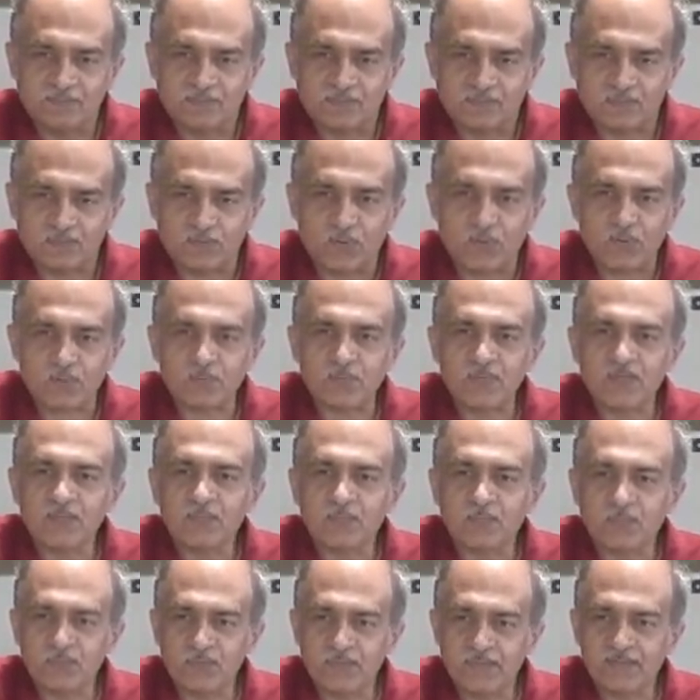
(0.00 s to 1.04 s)
normal
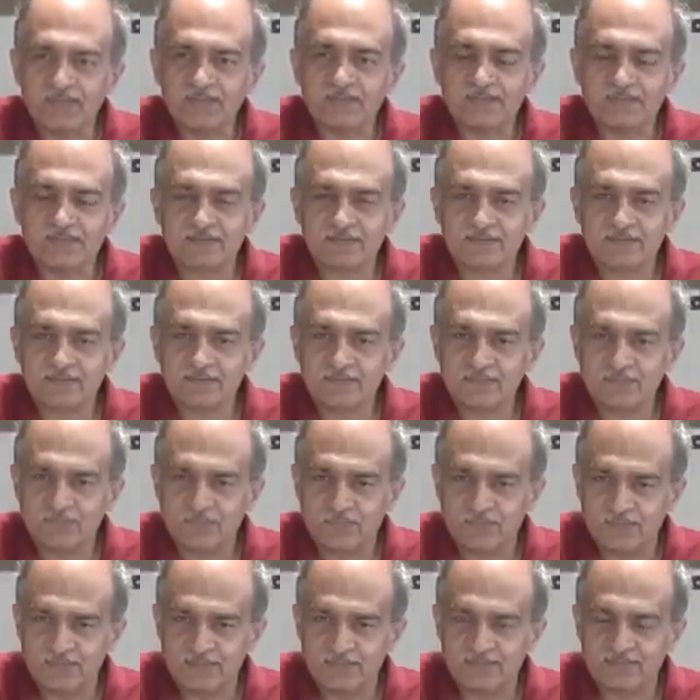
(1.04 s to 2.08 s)
police,
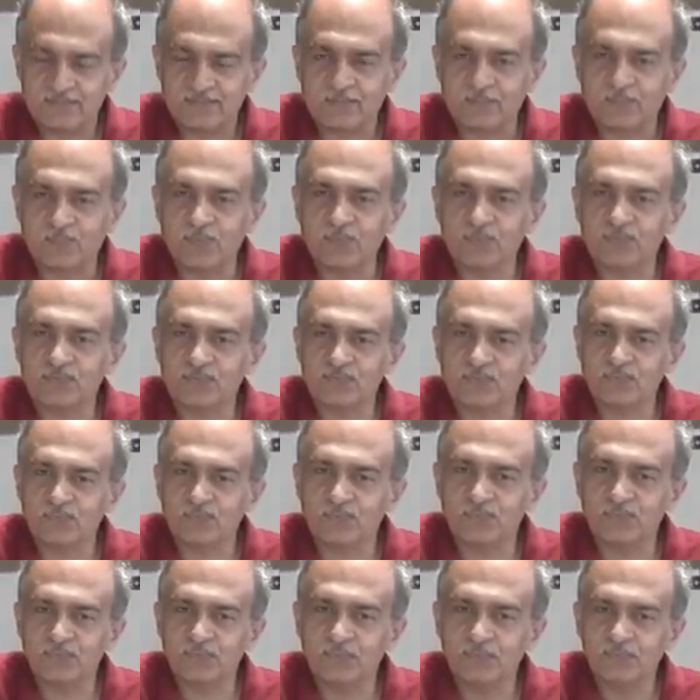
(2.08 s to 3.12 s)
which is supposed
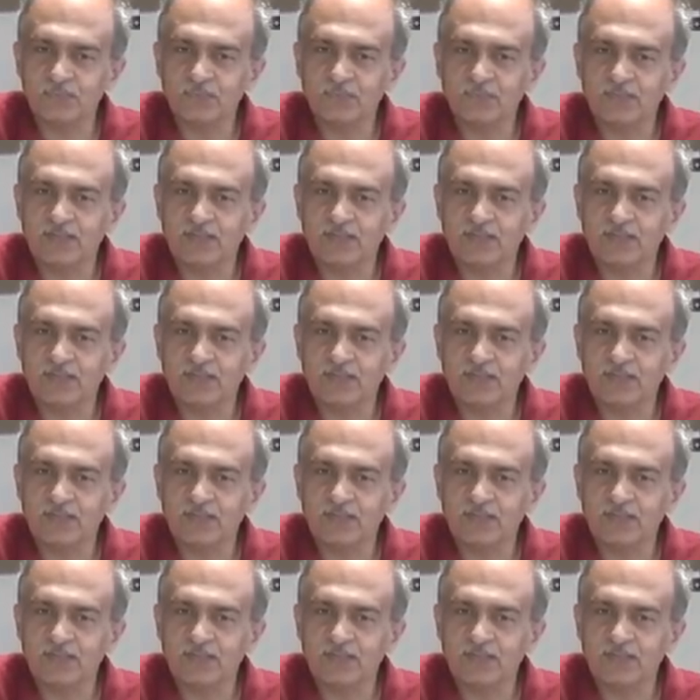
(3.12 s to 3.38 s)
to